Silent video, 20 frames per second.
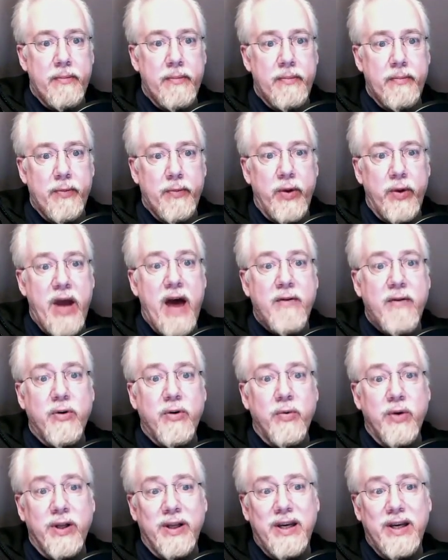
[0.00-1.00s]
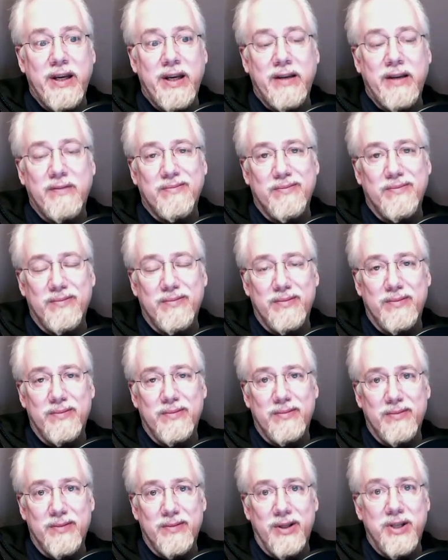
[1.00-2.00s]
We haven't really
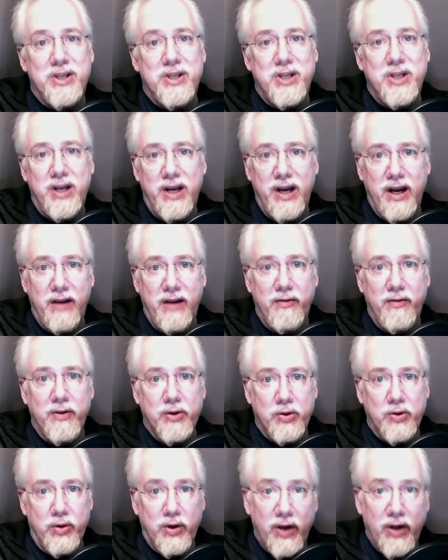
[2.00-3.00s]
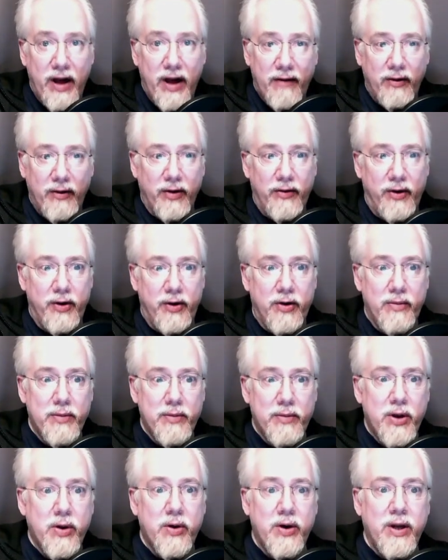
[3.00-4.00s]
achieved this level of herd
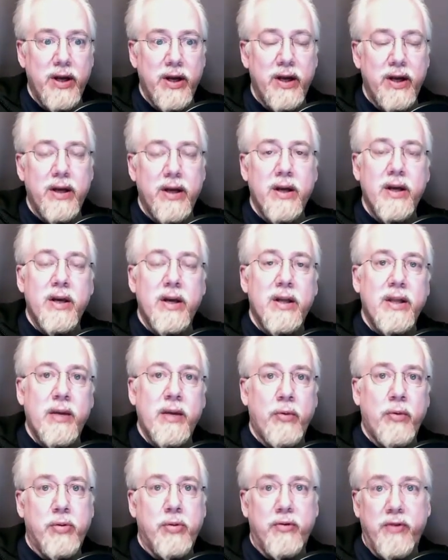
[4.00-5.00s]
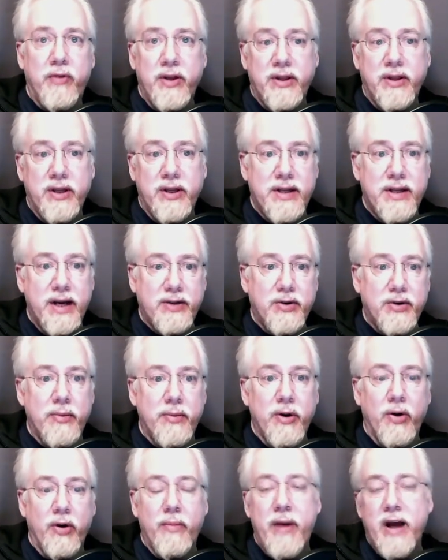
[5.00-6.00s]
immunity that would prevent the
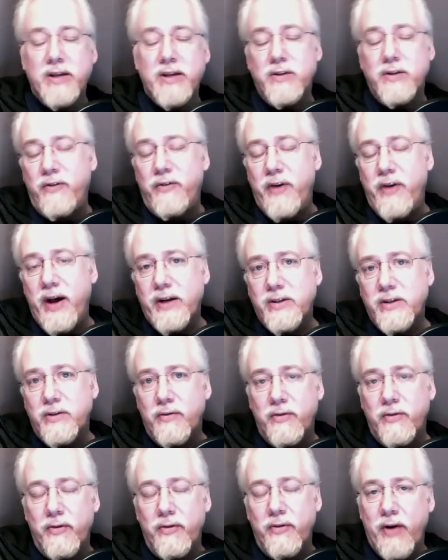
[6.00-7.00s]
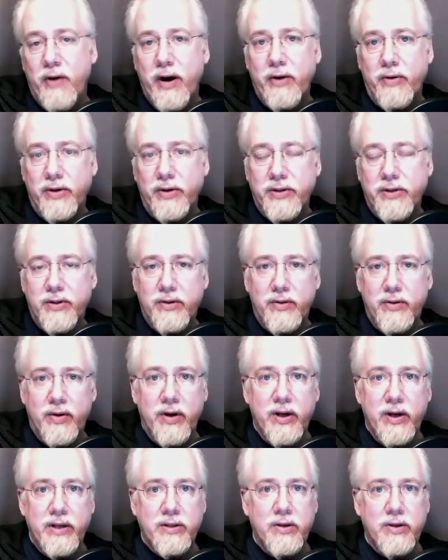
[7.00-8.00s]
detrimental mass effects of the virus,
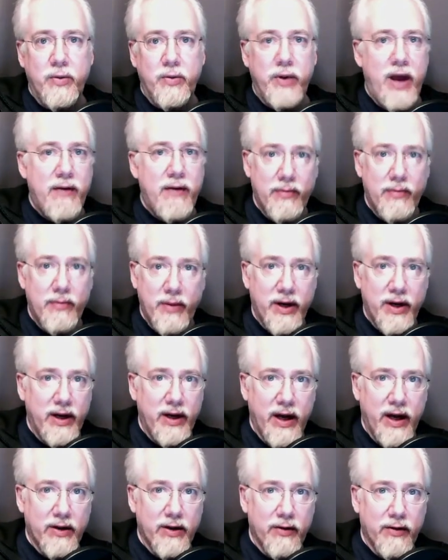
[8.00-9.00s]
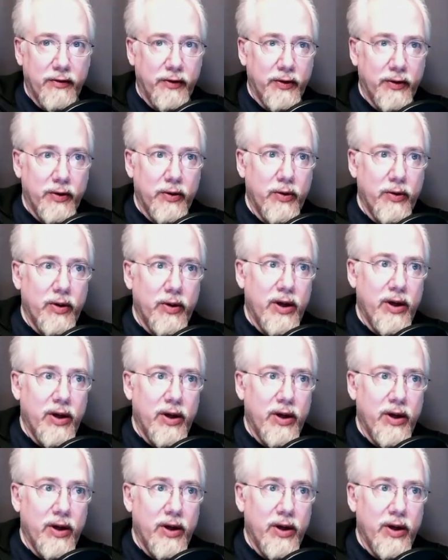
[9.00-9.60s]
right? So we haven't mitigated the flu